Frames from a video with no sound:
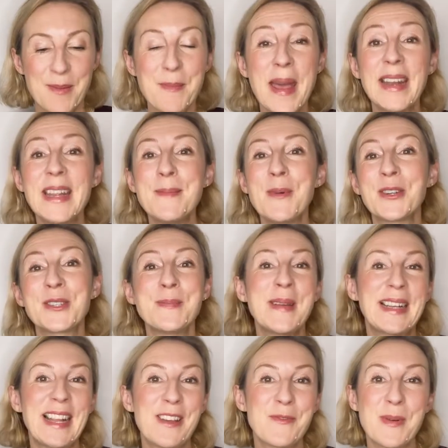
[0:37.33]
many modern
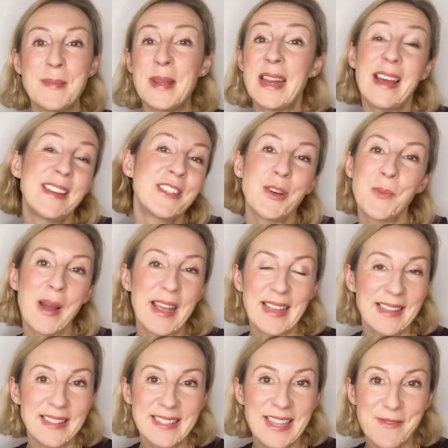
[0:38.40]
midlife women, I don't wear
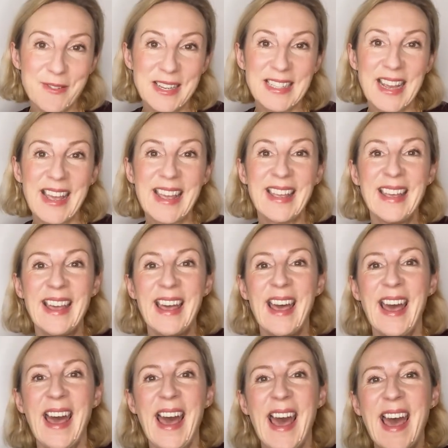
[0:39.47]
heels every day.
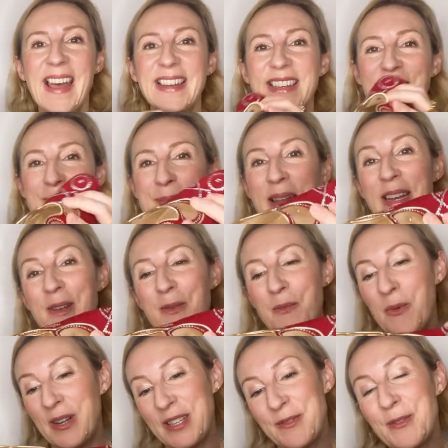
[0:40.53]
And many
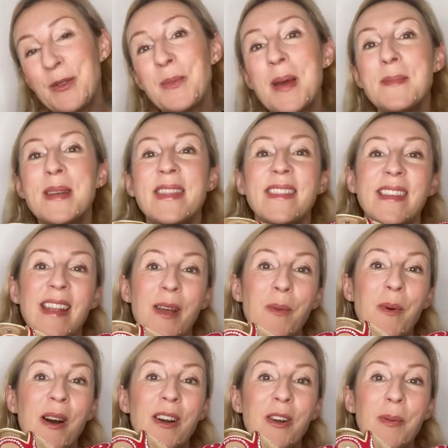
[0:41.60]
wonderful women that I
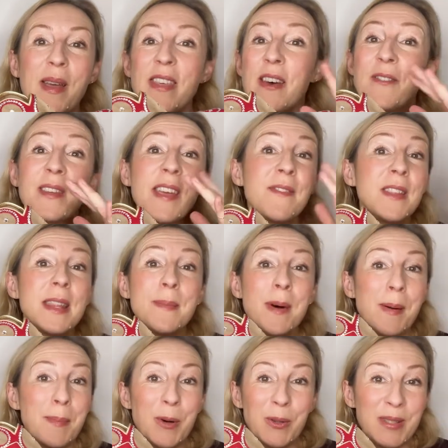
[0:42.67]
work with have given them
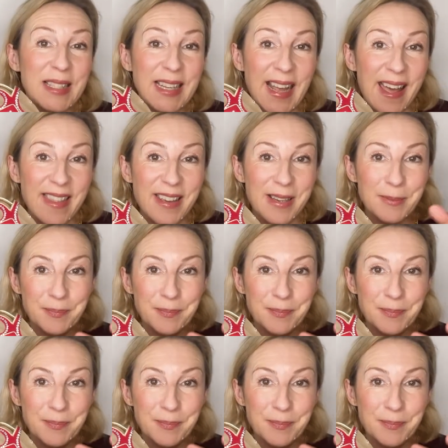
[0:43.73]
up altogether.